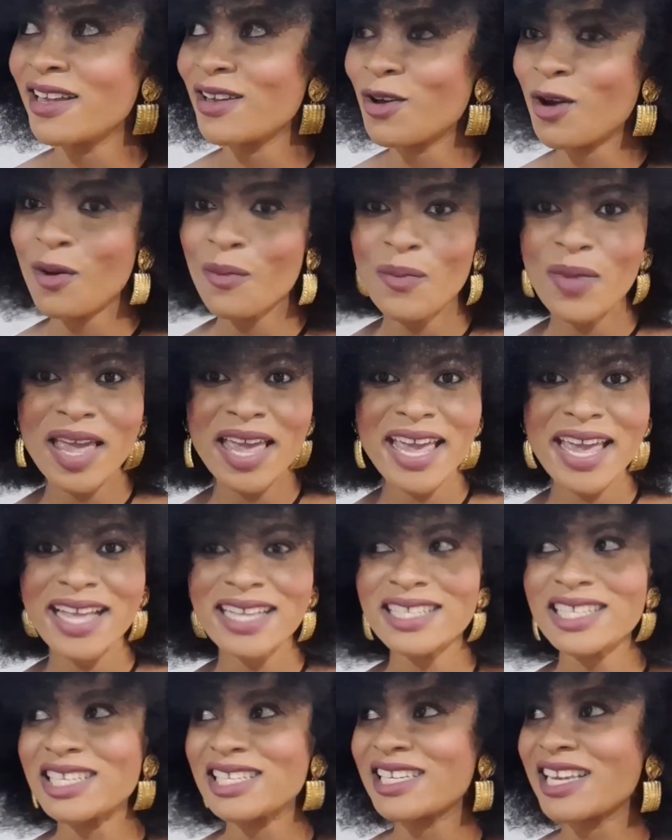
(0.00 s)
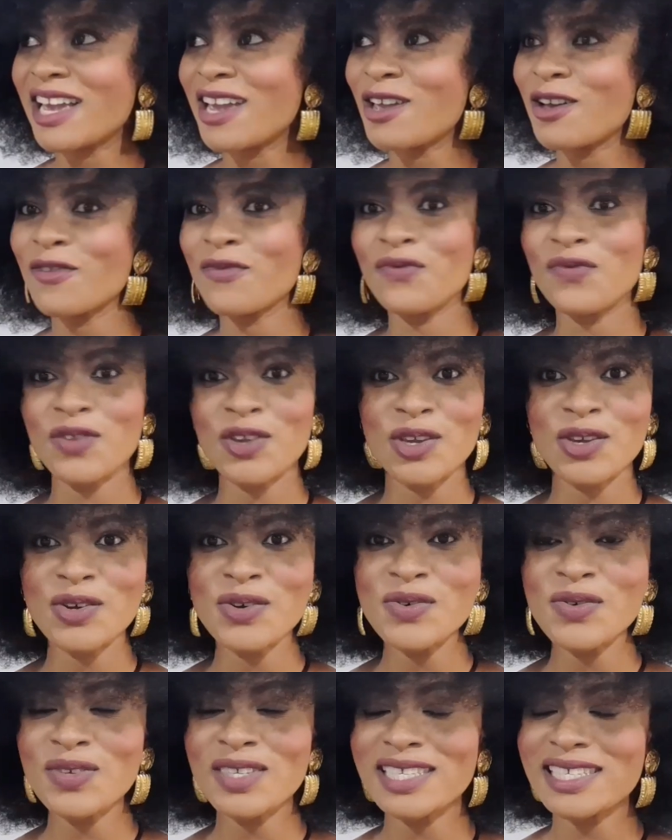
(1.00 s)
comment, share your
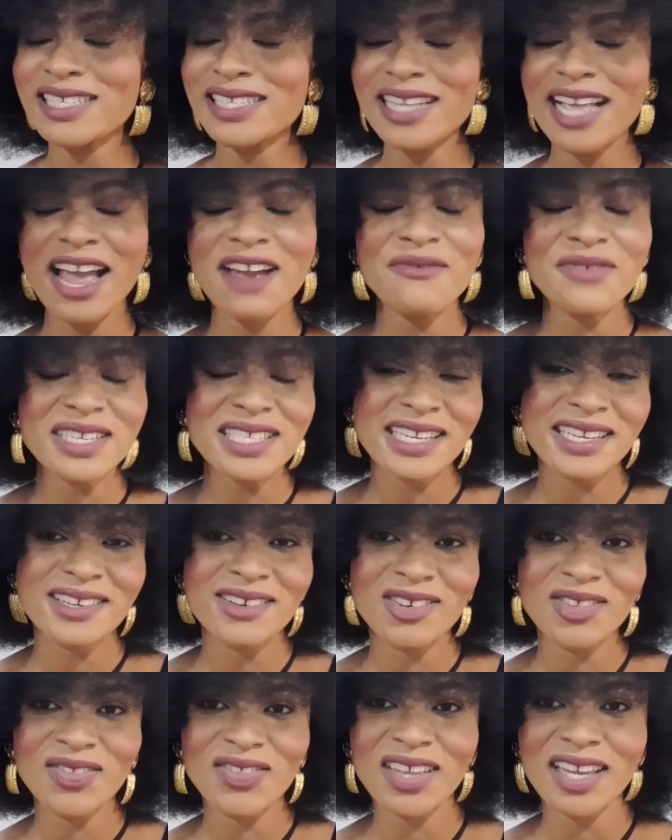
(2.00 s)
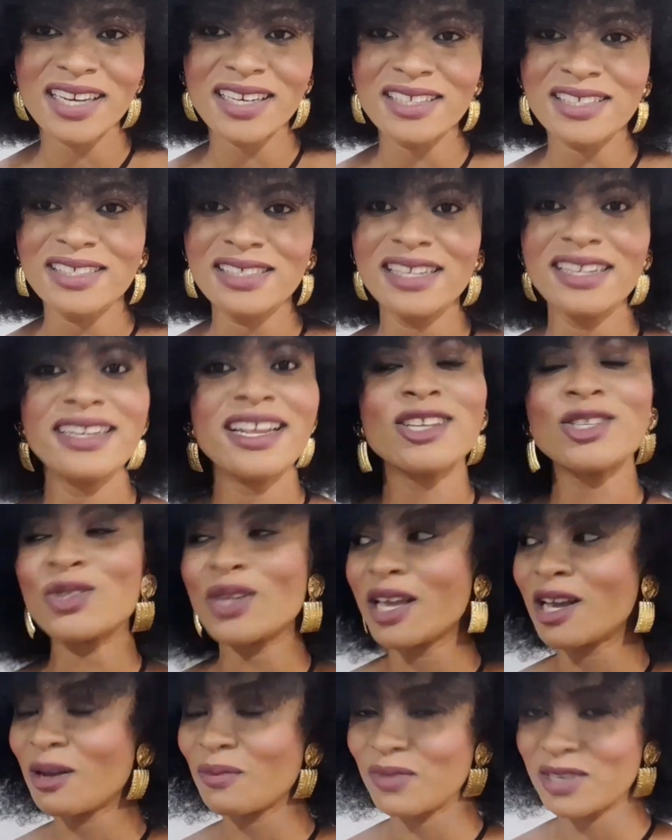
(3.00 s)
views, every single thing just
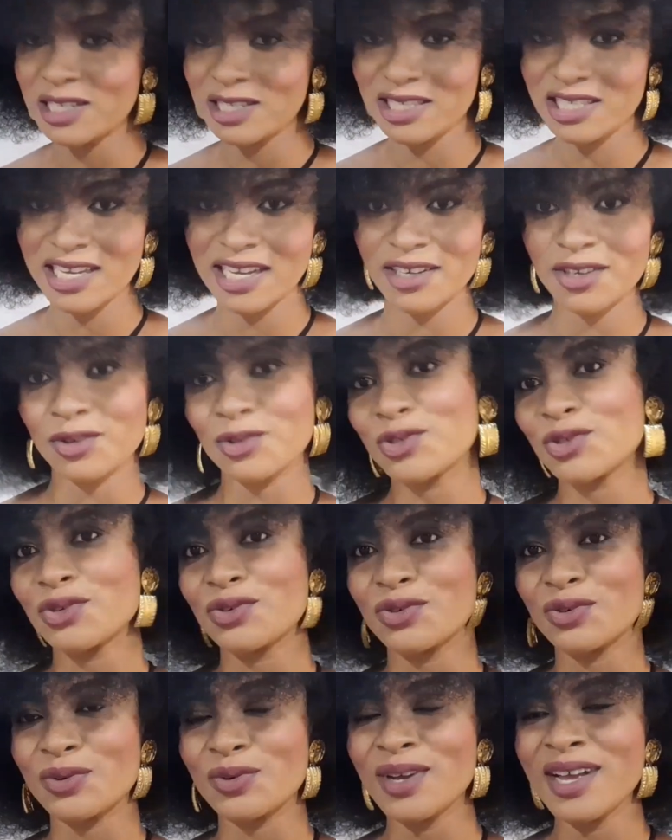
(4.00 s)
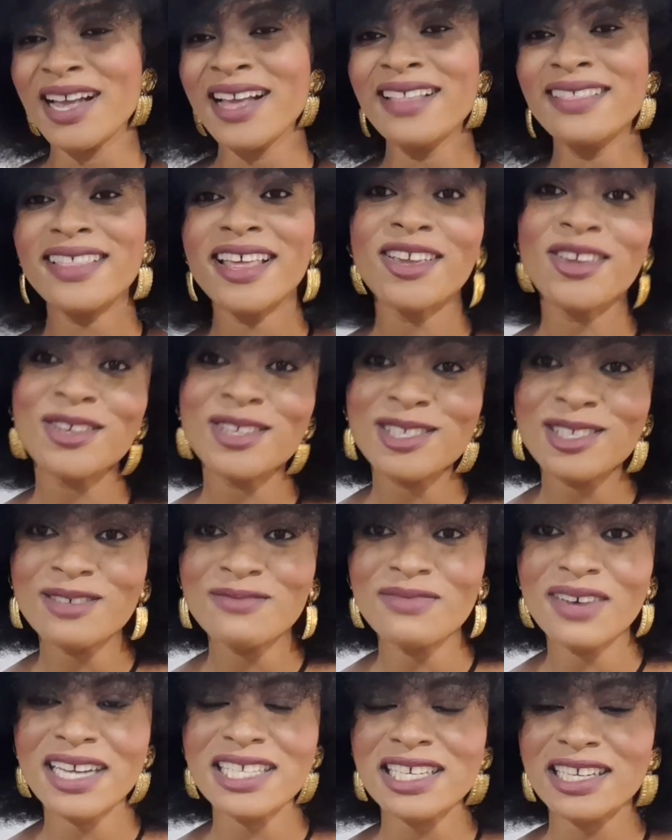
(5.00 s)
to help this channel to grow. Thank you so
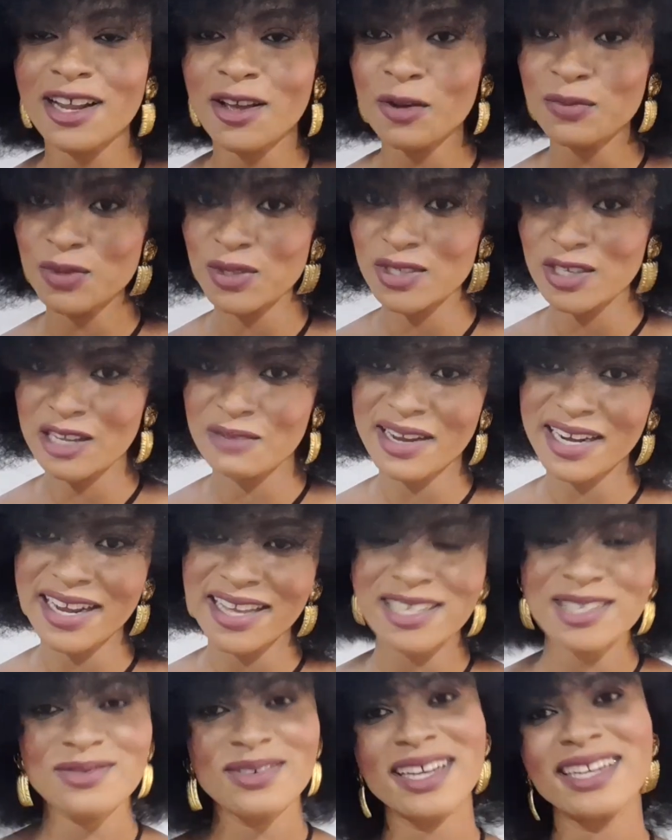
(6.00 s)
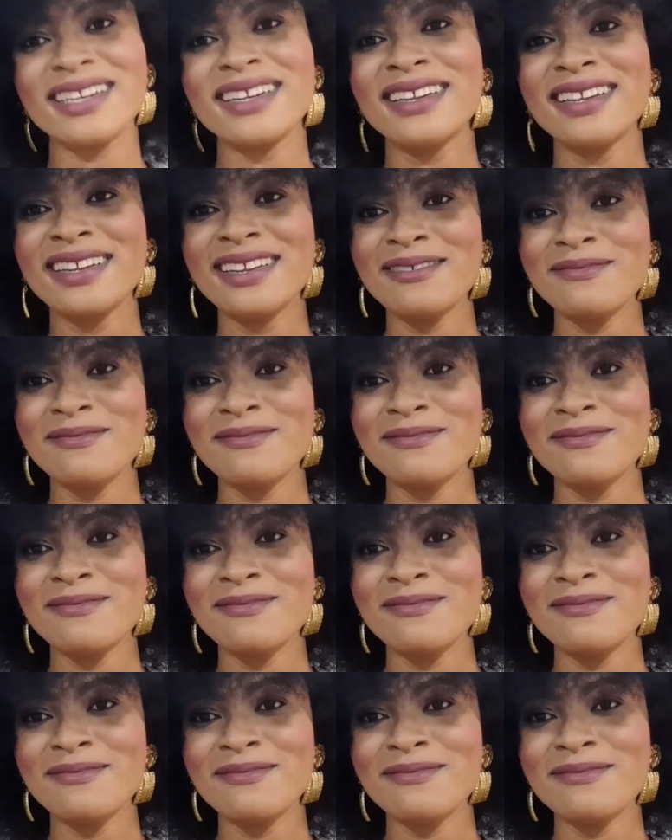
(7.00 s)
much, and I hope to see you in my next one.